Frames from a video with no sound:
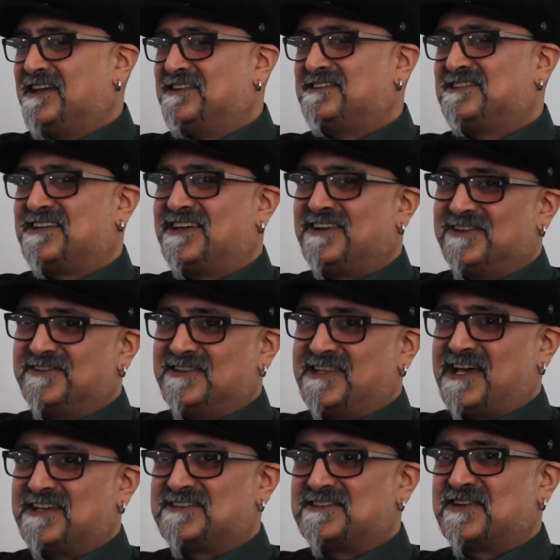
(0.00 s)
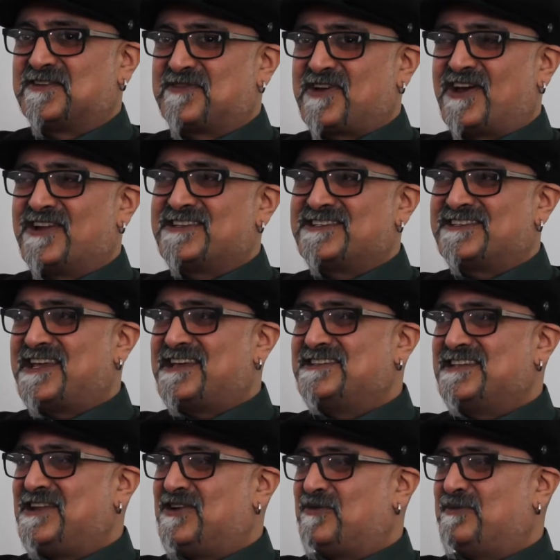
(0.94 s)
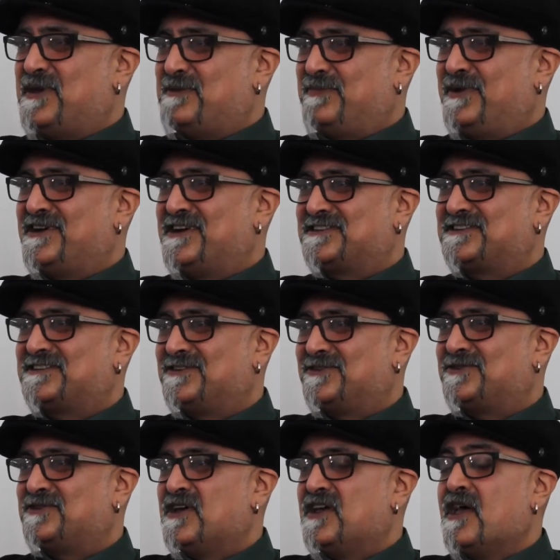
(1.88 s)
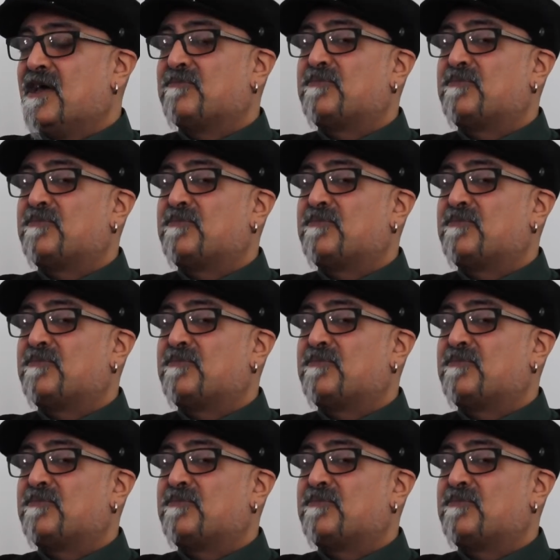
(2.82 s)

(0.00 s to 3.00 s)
and so that stuff kind of stays a little bit personal.